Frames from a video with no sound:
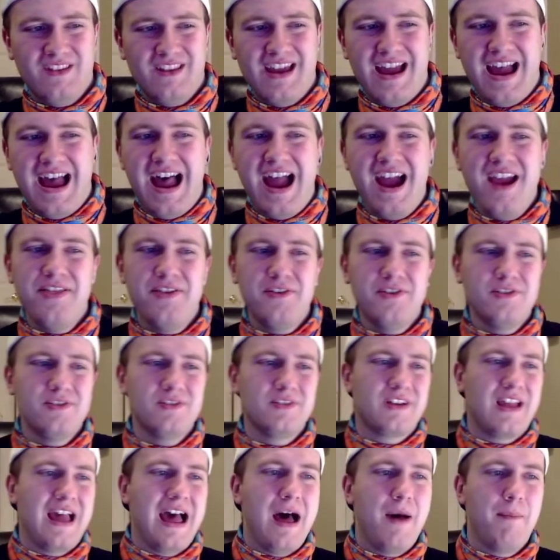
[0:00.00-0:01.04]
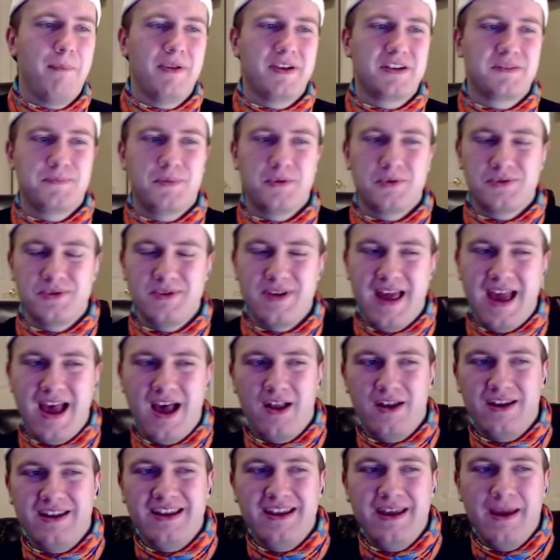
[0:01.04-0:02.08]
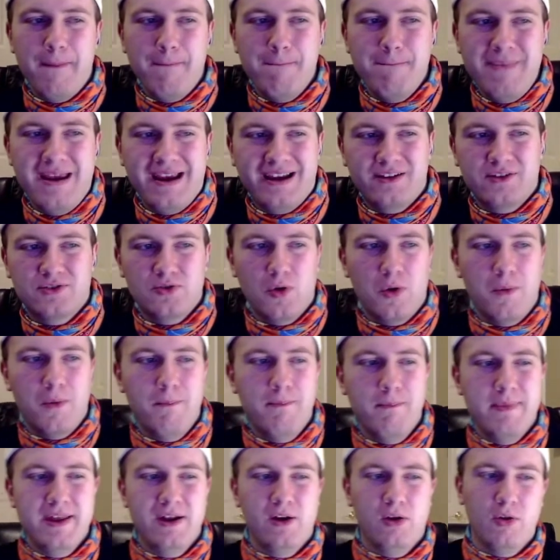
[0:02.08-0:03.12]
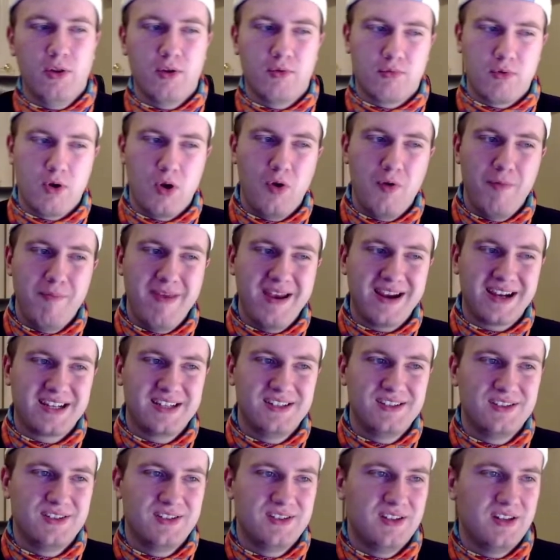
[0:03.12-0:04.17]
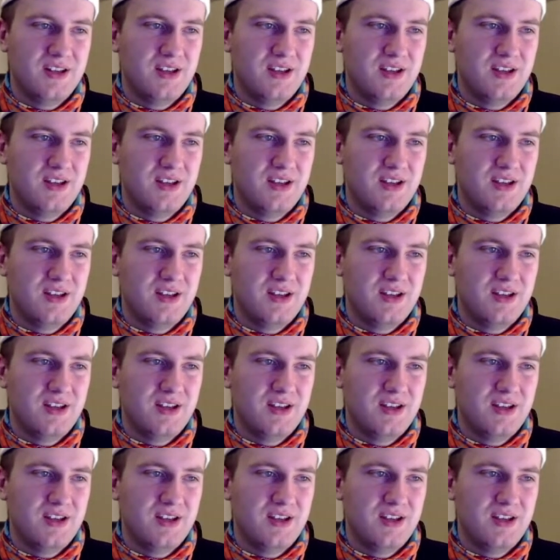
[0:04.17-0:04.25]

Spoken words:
either complex personality mixed or middle of the road mixed.